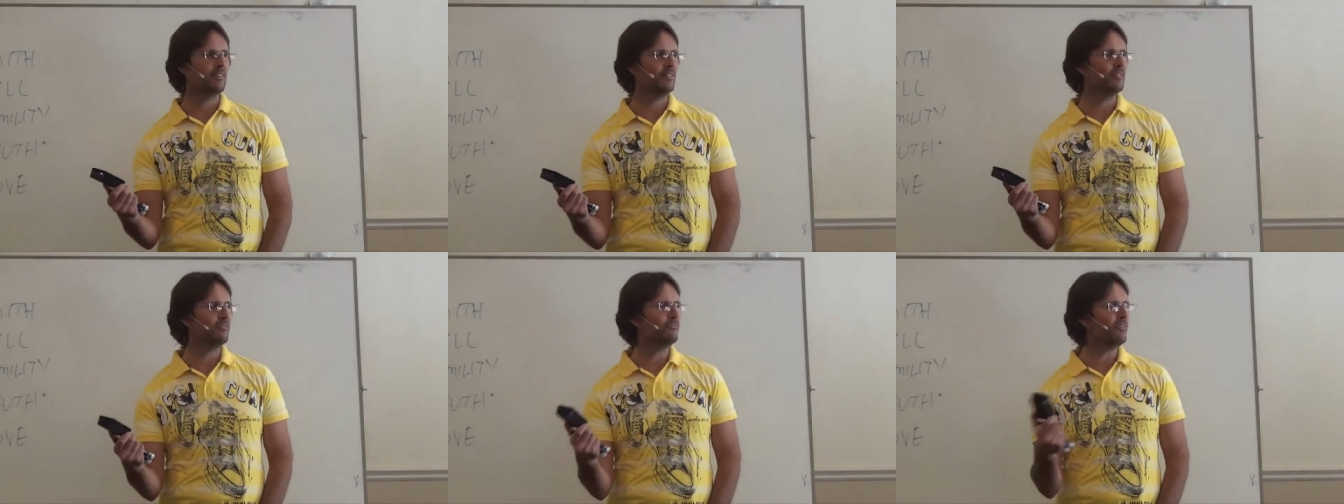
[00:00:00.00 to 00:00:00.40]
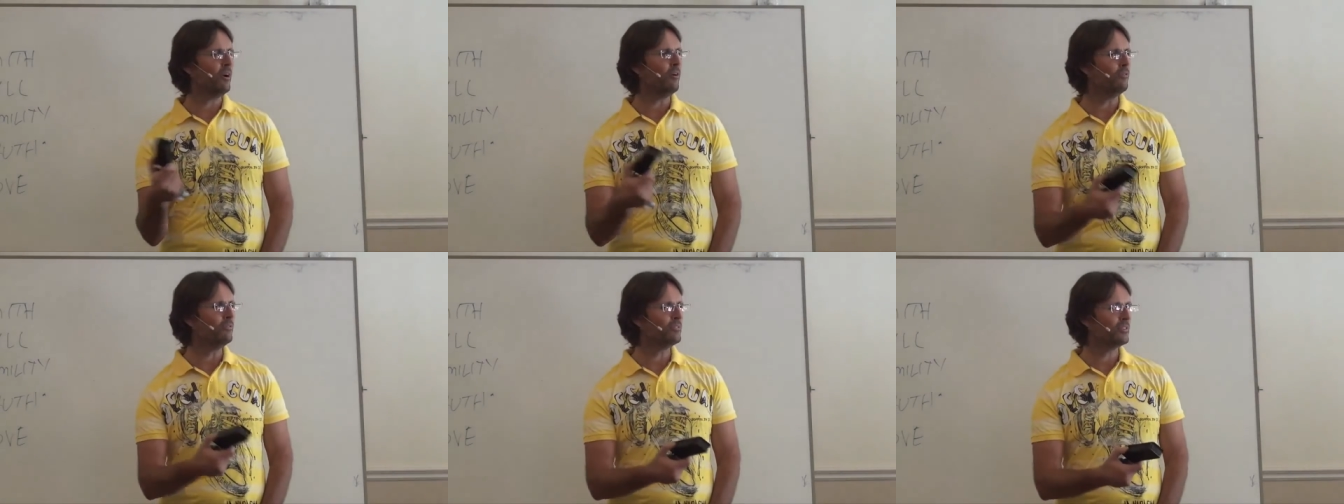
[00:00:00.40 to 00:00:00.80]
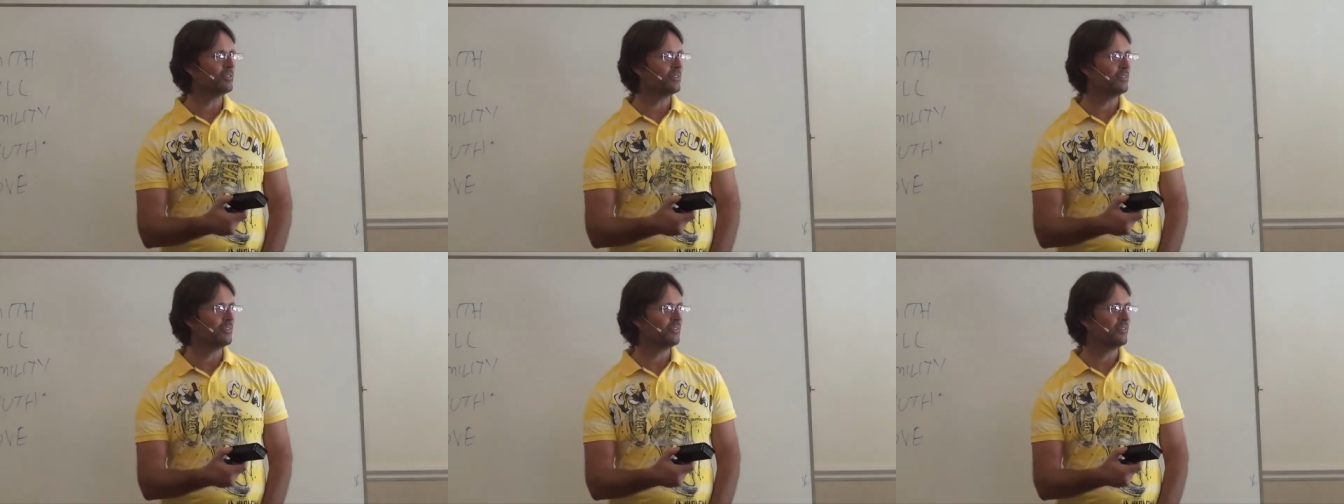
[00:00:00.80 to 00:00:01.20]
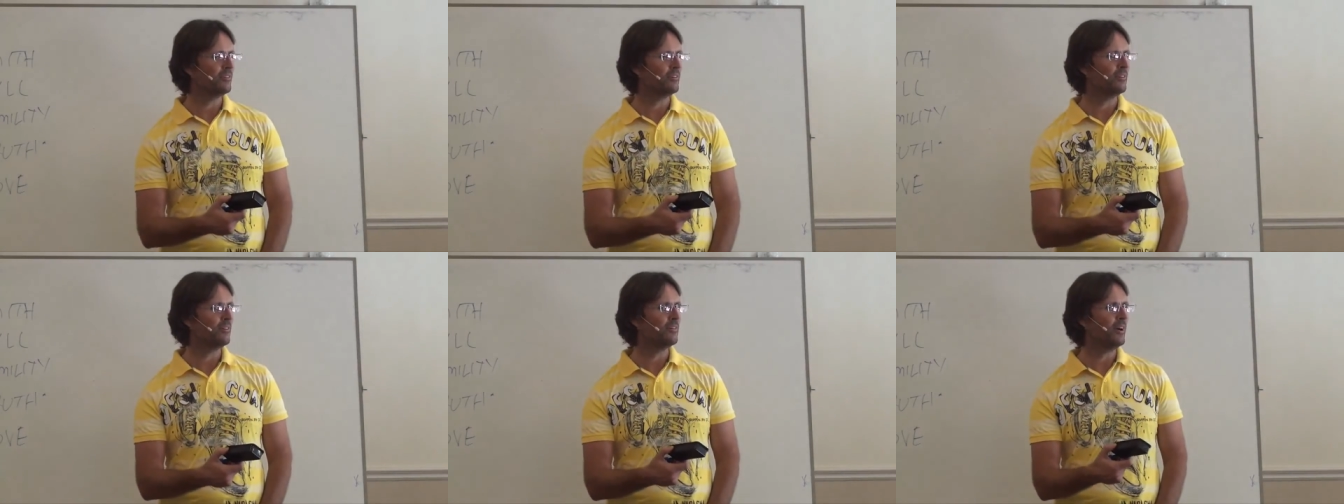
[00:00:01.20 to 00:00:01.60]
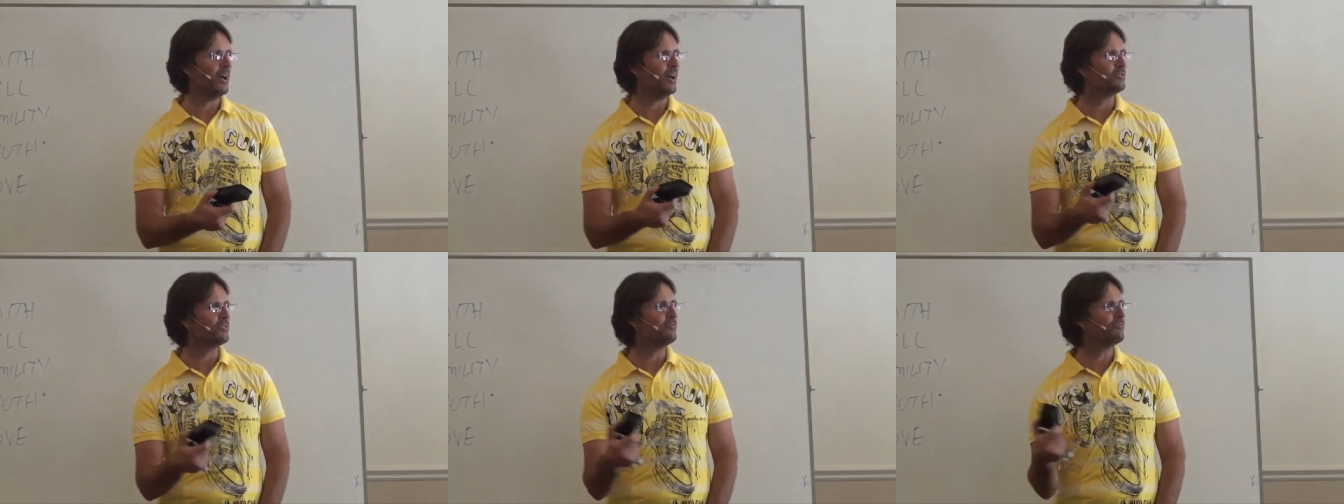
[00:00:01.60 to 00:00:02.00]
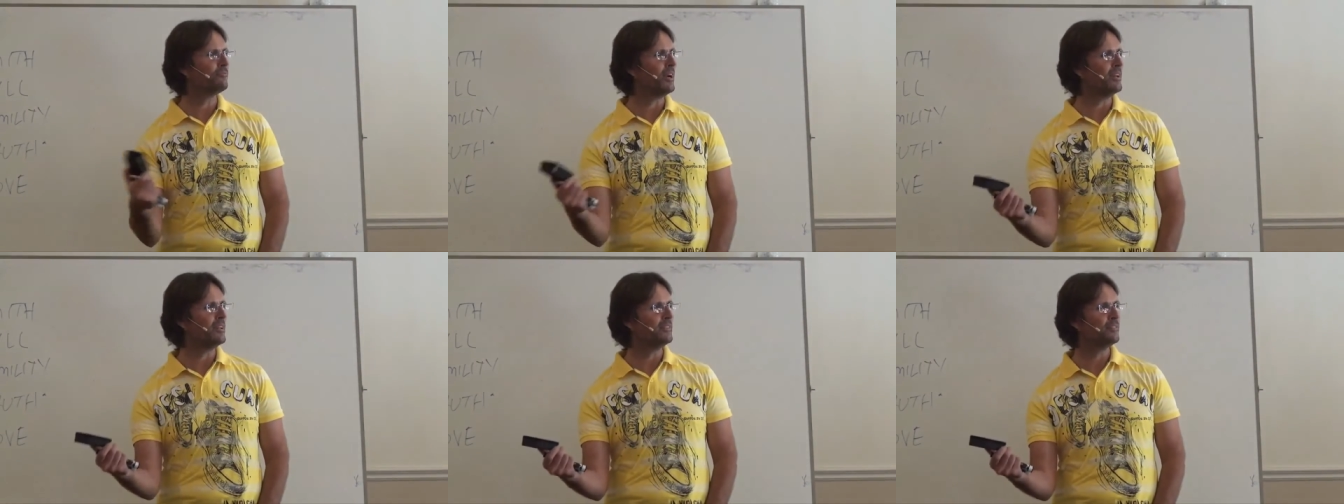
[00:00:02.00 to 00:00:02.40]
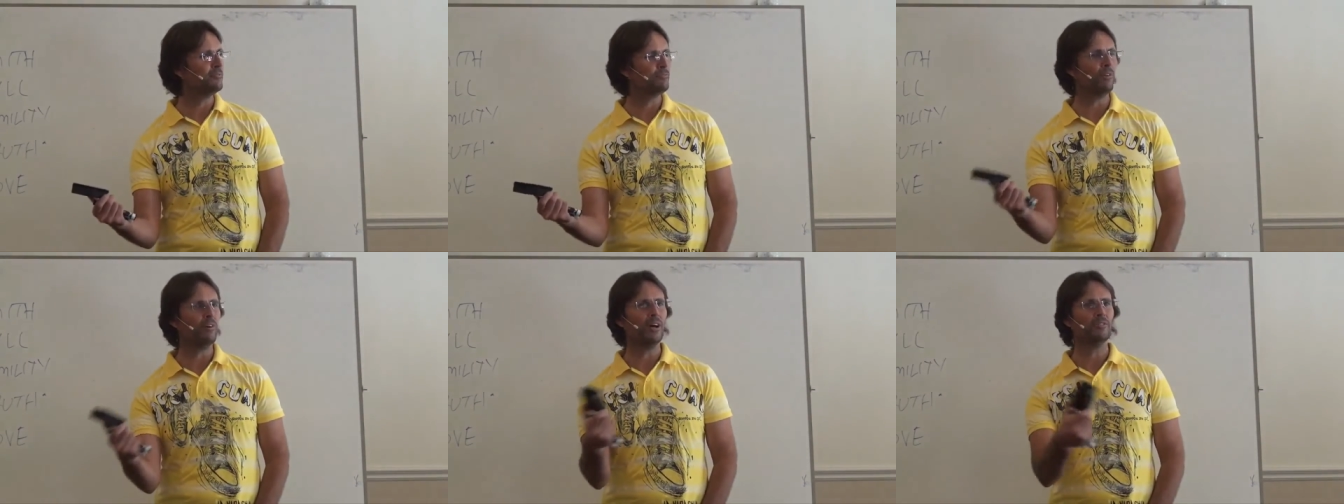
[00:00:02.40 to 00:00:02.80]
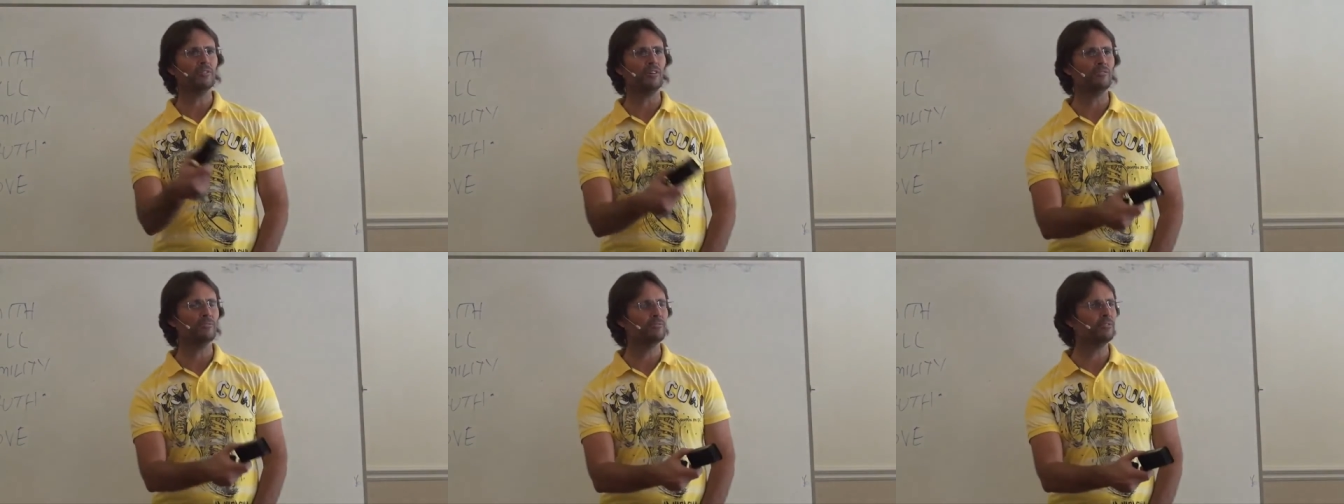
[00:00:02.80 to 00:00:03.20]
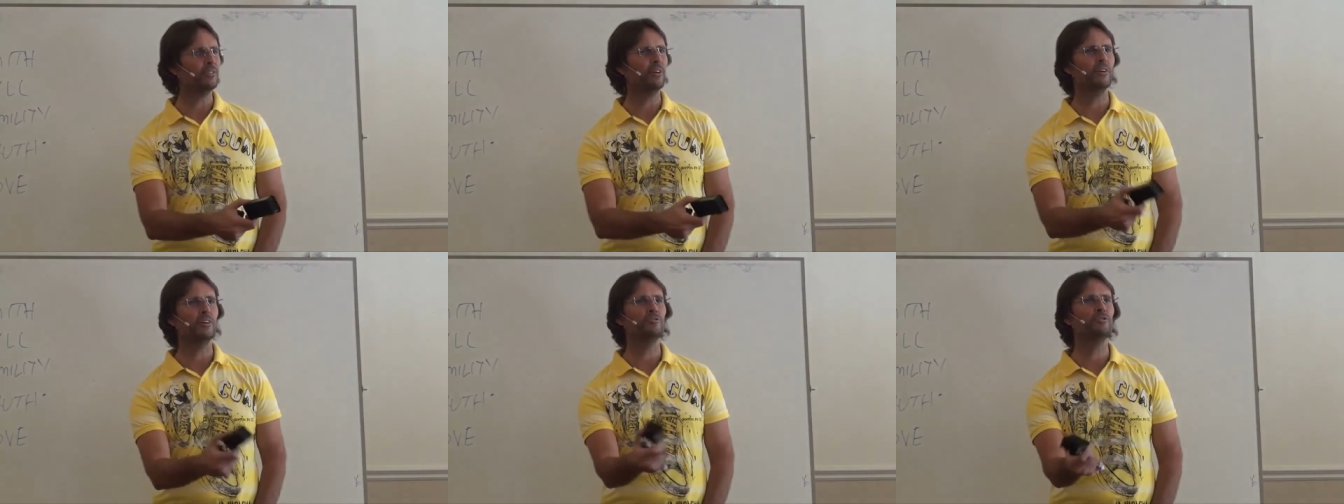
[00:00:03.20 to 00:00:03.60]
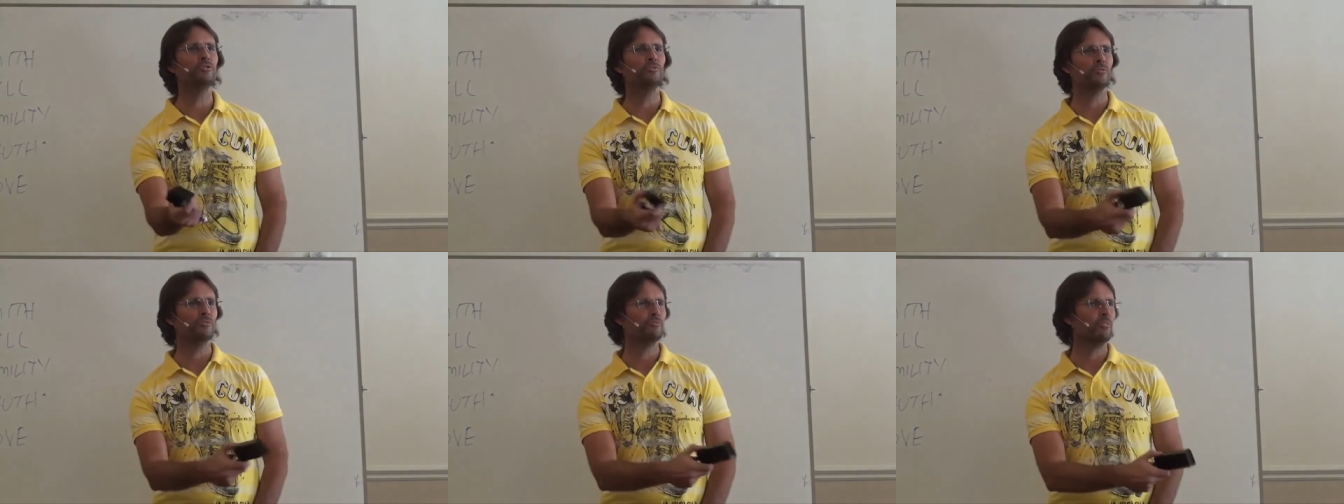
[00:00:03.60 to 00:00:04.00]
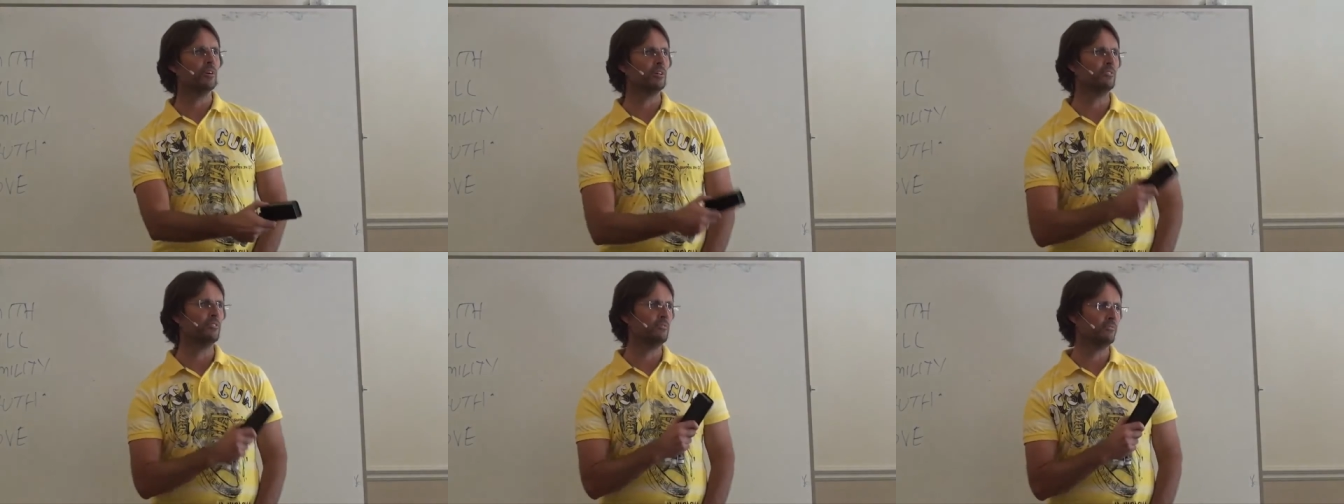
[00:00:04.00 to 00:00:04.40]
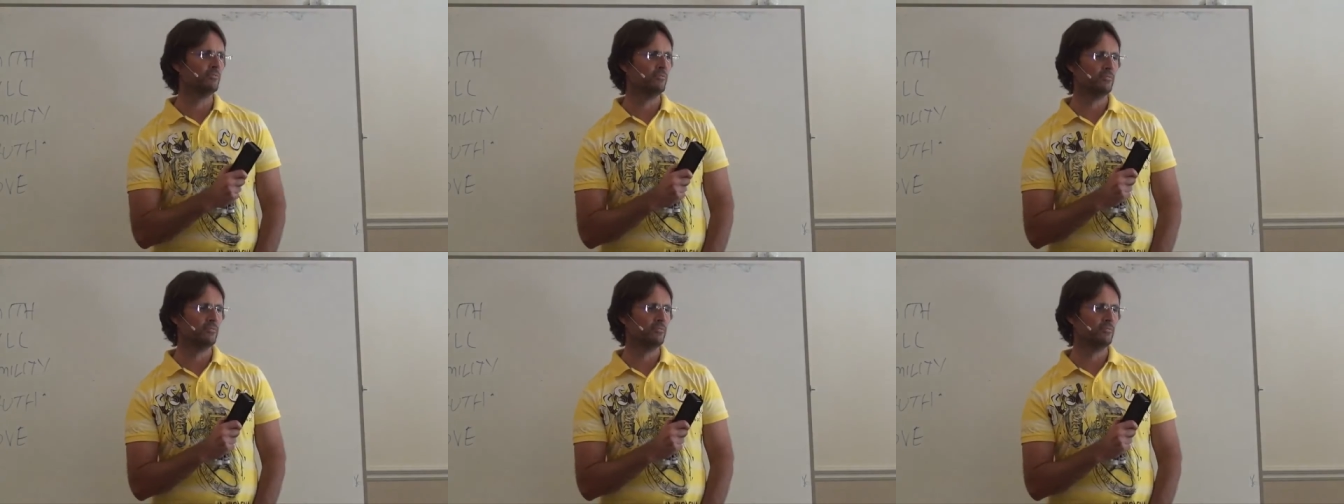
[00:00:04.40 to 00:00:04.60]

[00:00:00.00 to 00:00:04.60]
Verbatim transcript: the fault as a freight write off, you know, insurance write off.